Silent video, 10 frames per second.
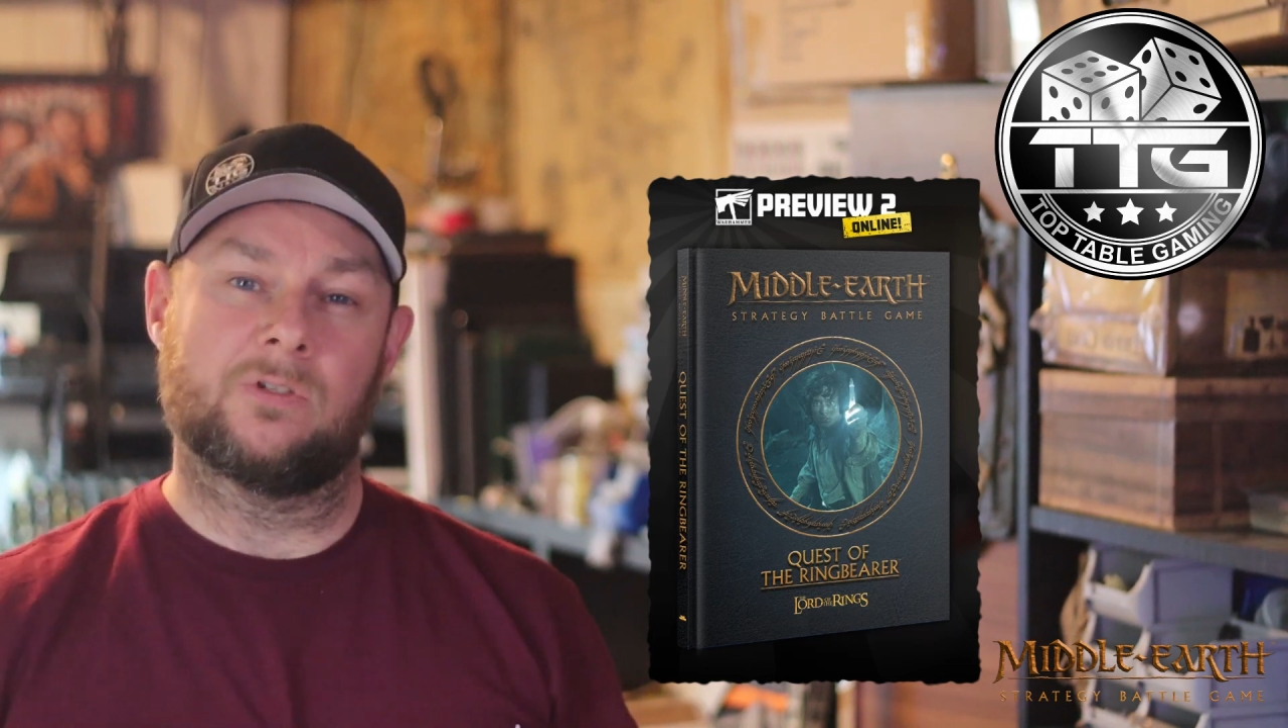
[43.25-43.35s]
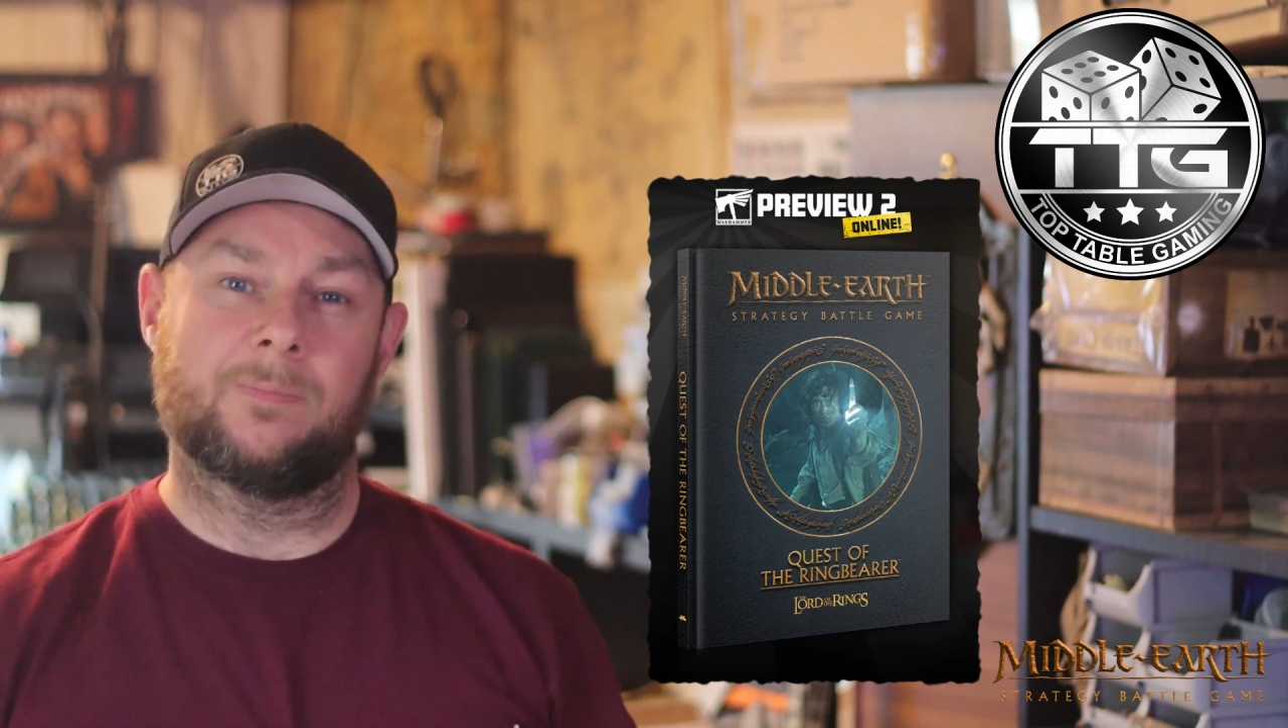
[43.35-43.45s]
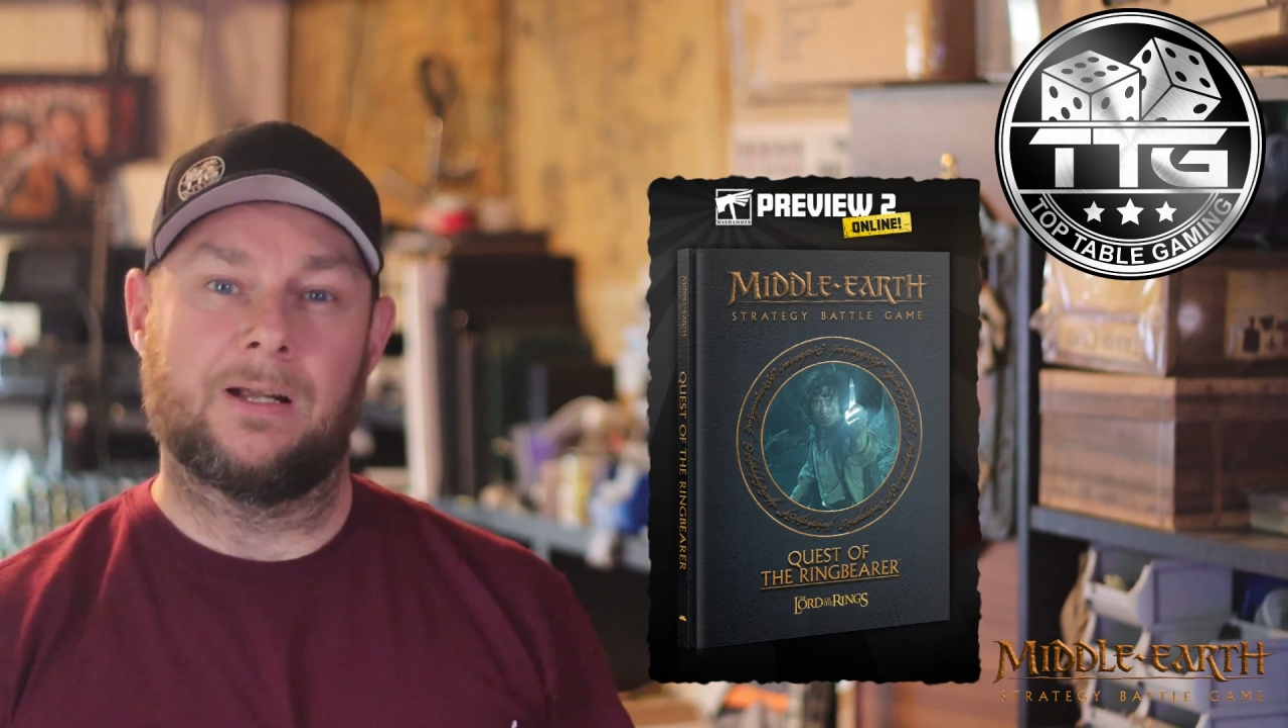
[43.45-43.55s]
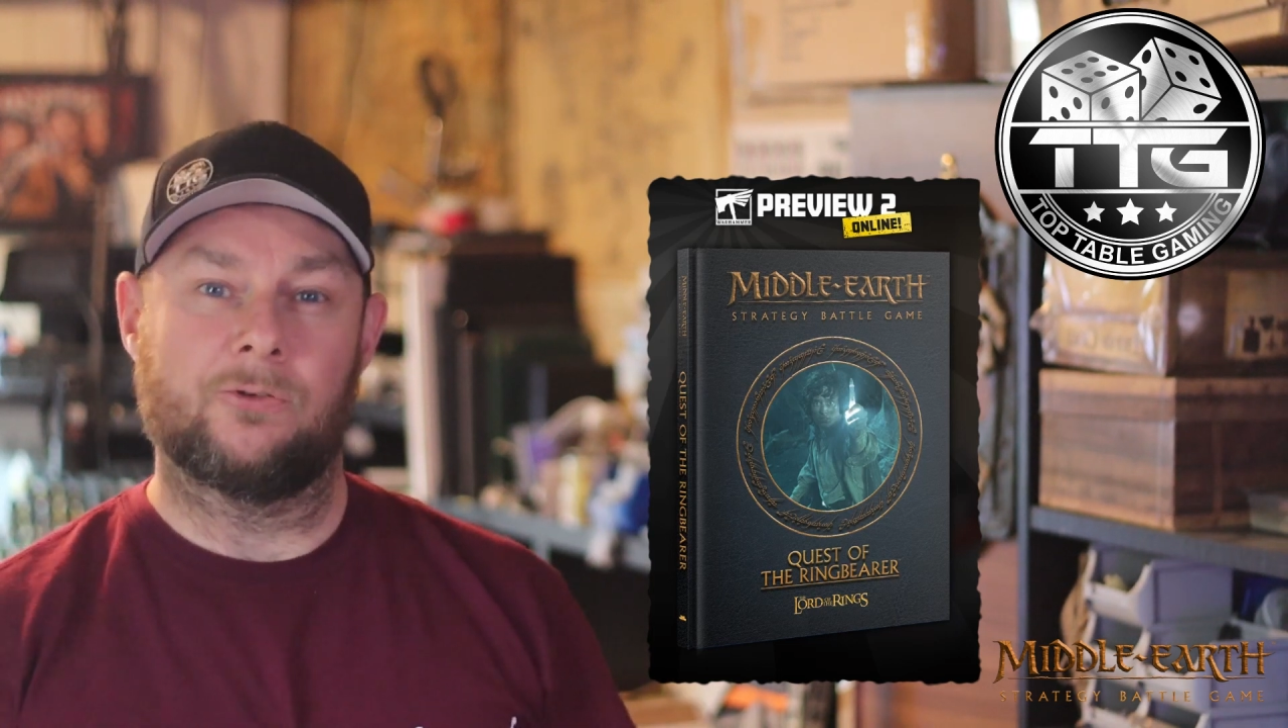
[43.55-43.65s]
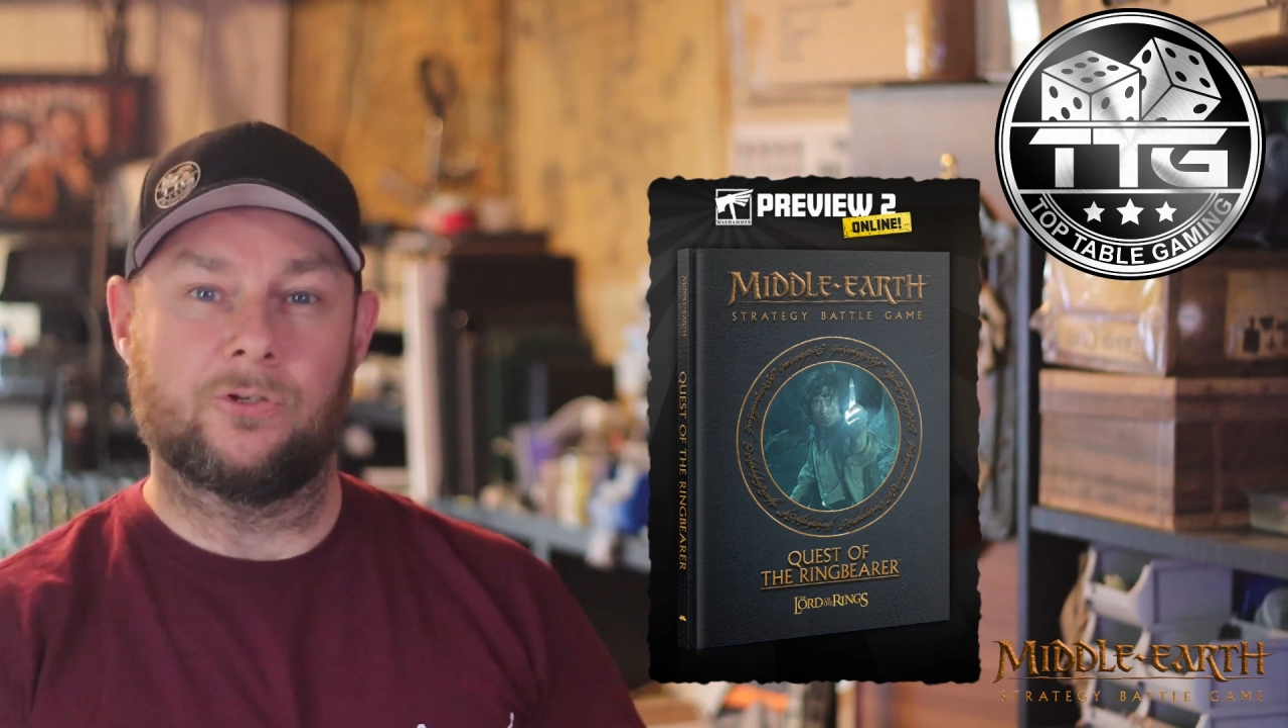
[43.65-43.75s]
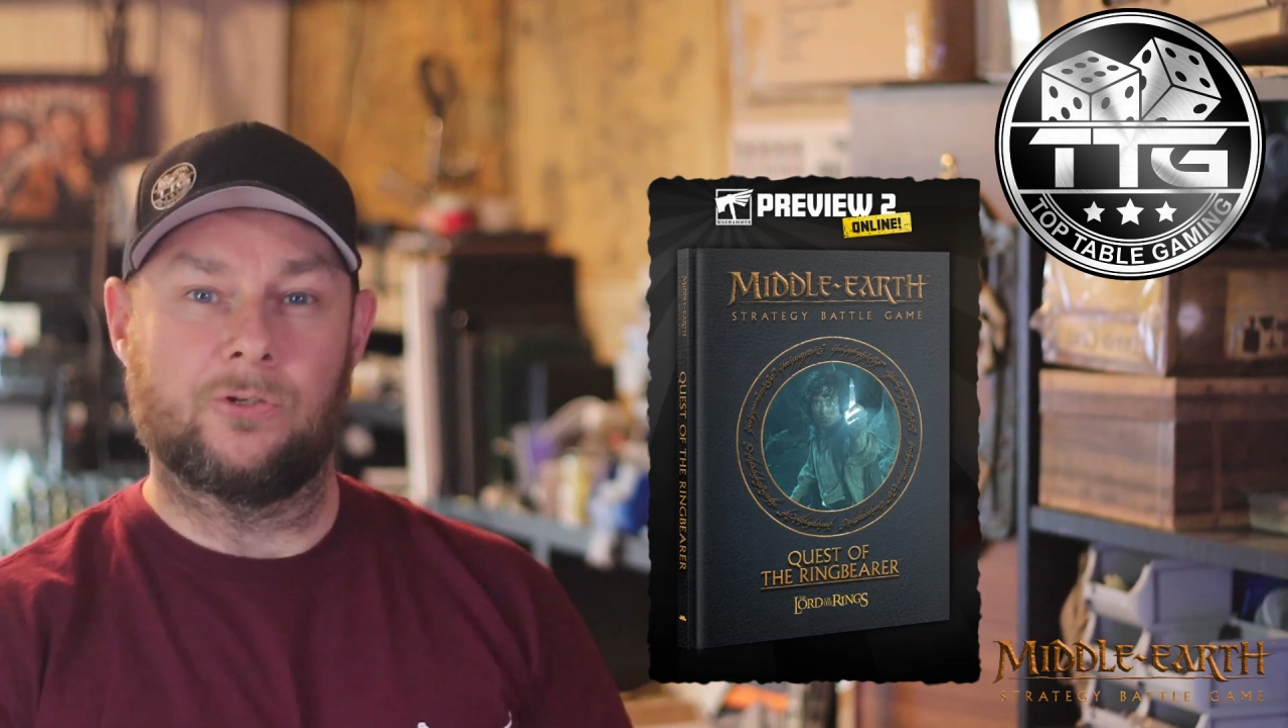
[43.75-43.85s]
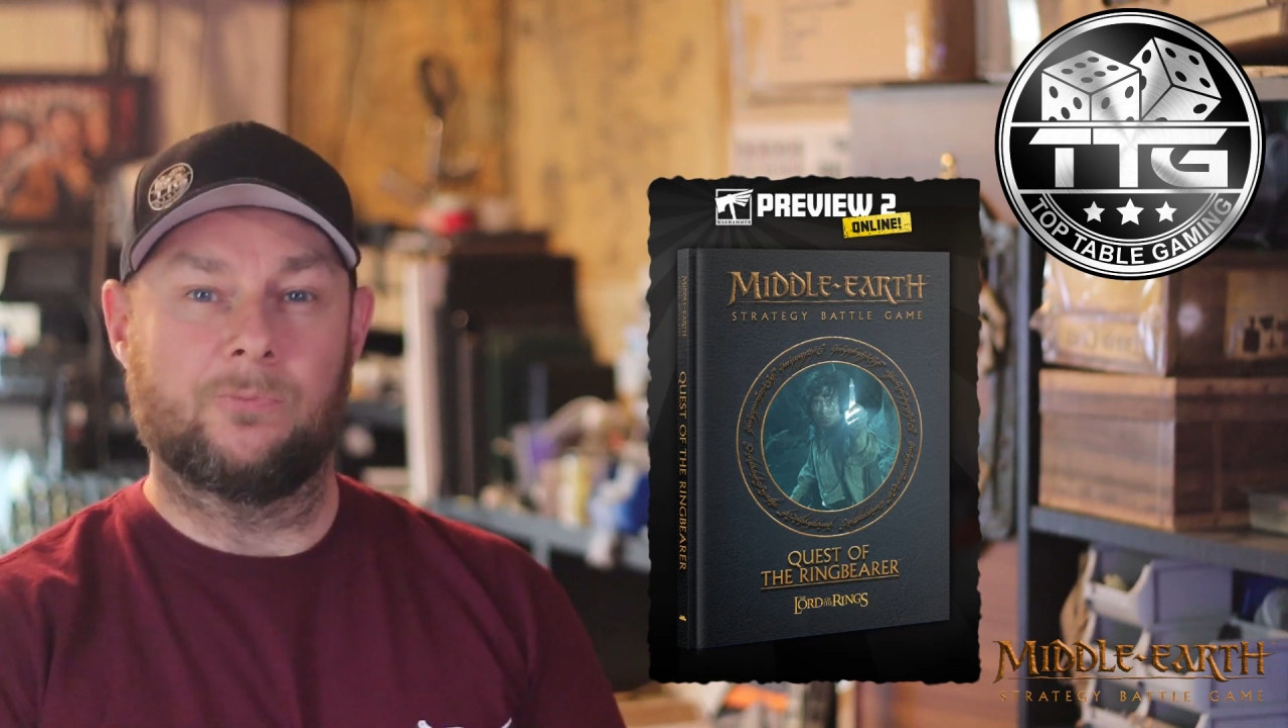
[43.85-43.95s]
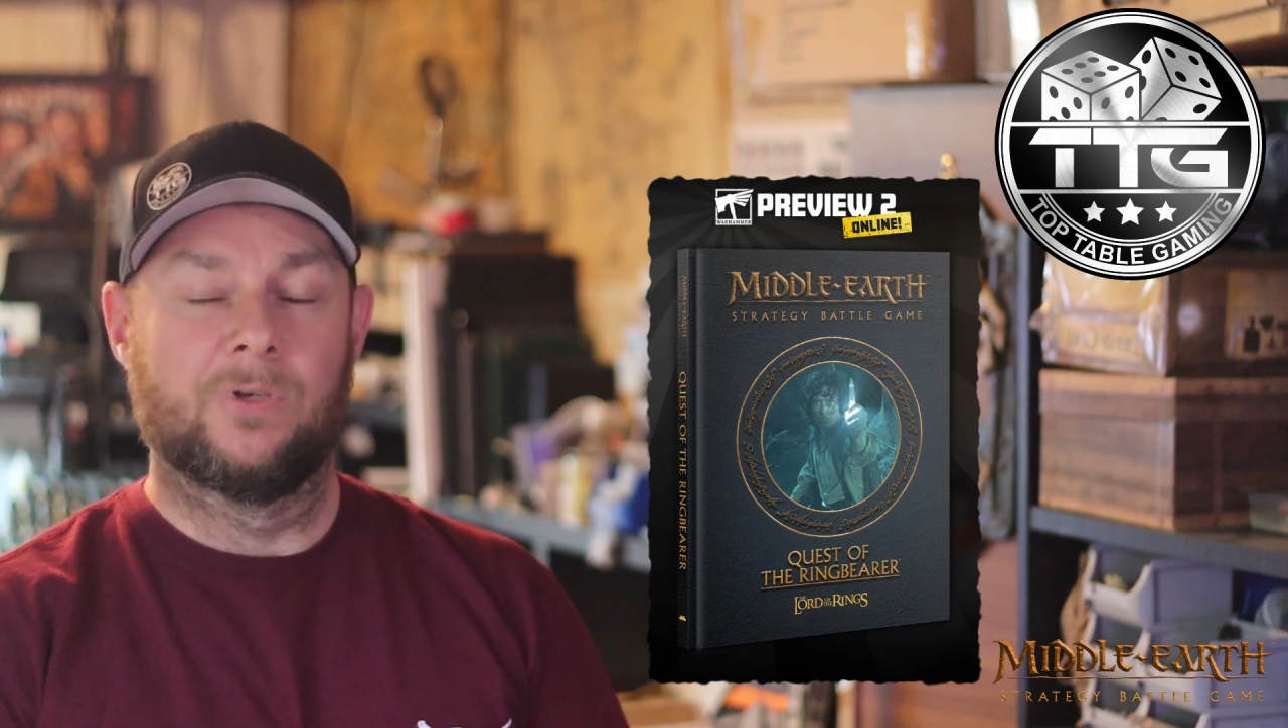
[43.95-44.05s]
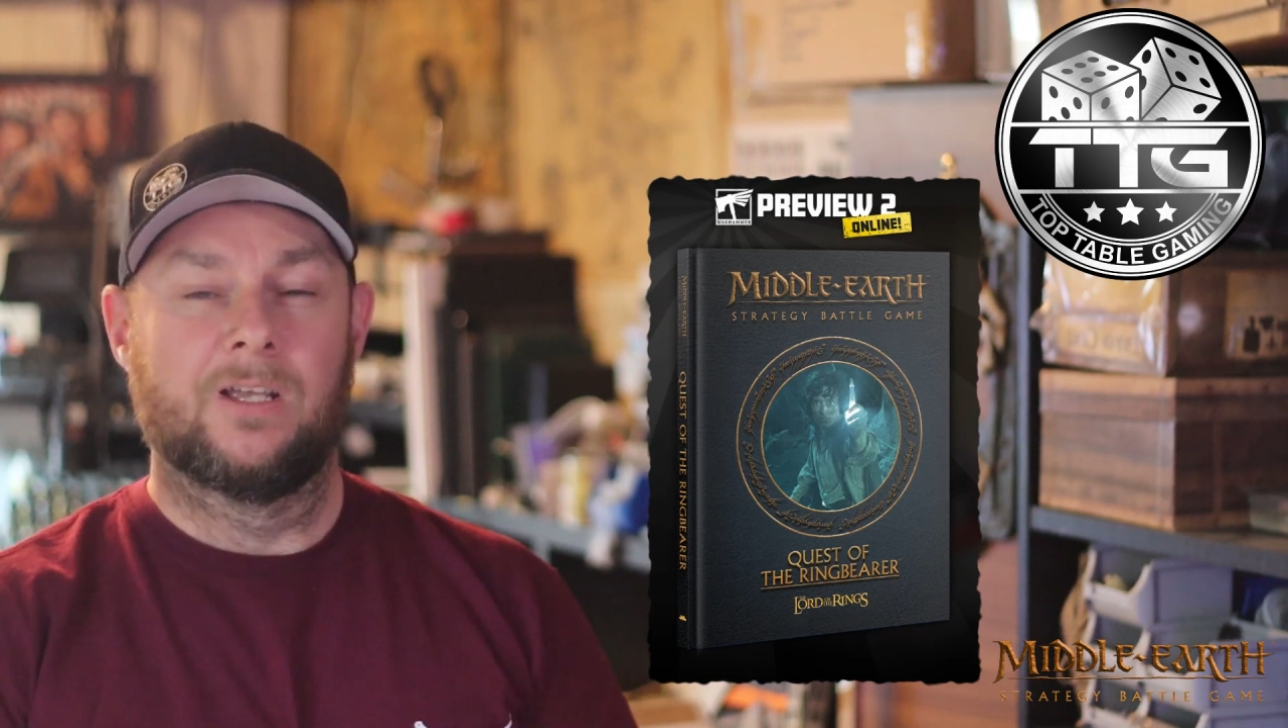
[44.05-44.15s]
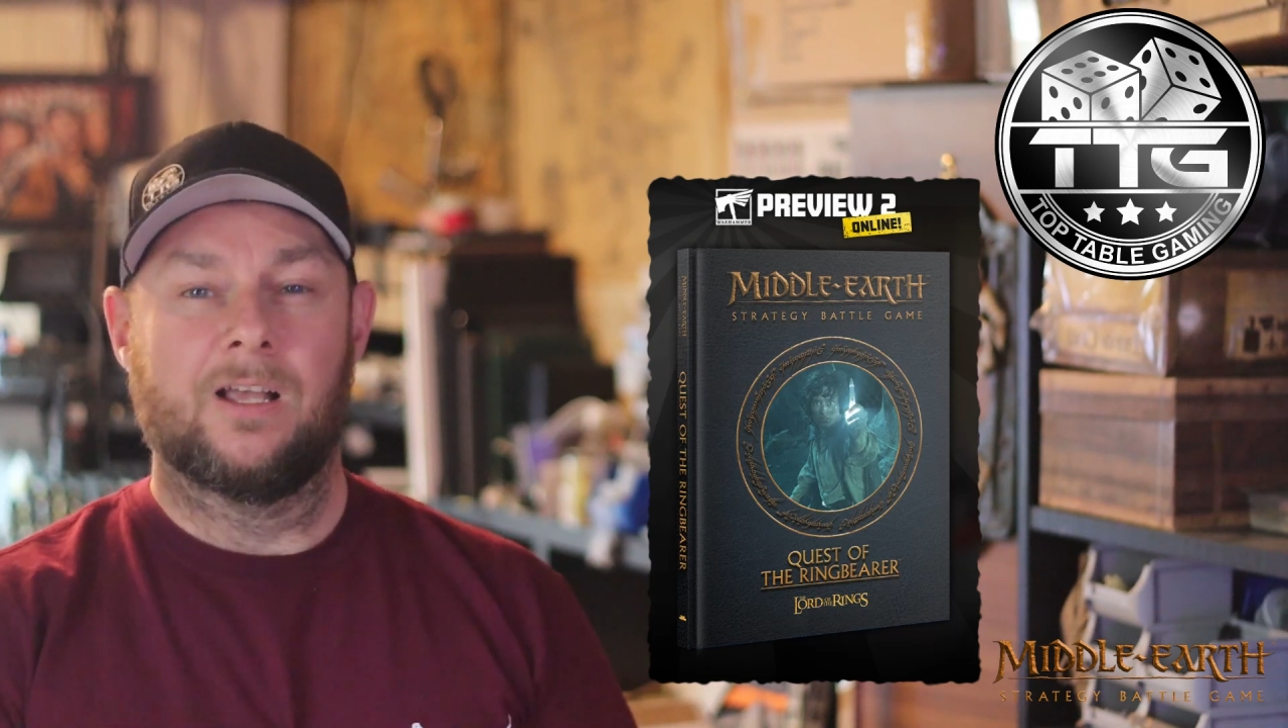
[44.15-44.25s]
to Mount Doom.